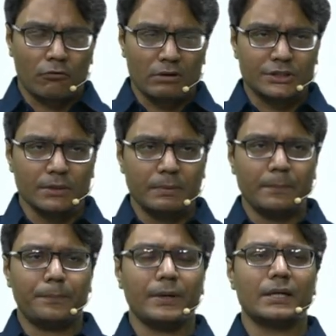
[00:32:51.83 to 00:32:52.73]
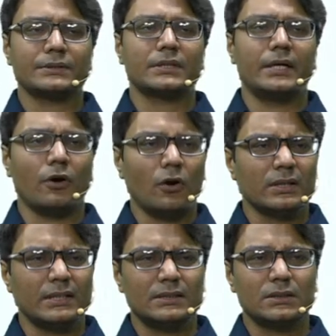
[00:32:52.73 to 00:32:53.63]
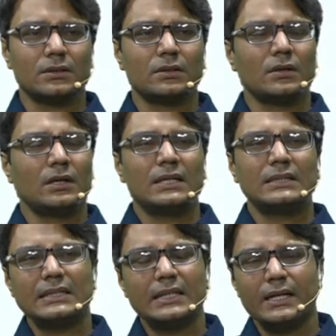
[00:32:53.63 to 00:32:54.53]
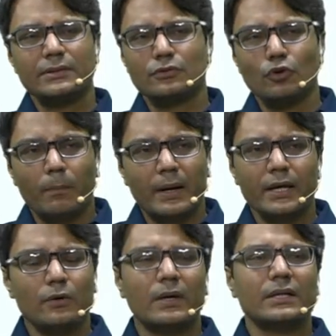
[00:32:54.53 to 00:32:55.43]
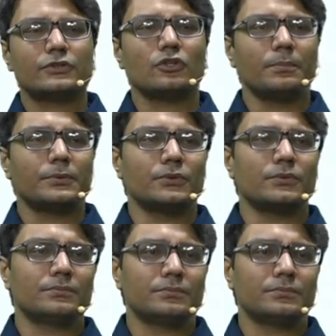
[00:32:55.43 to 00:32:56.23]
question papers and all this, then there is nobody who can stop you.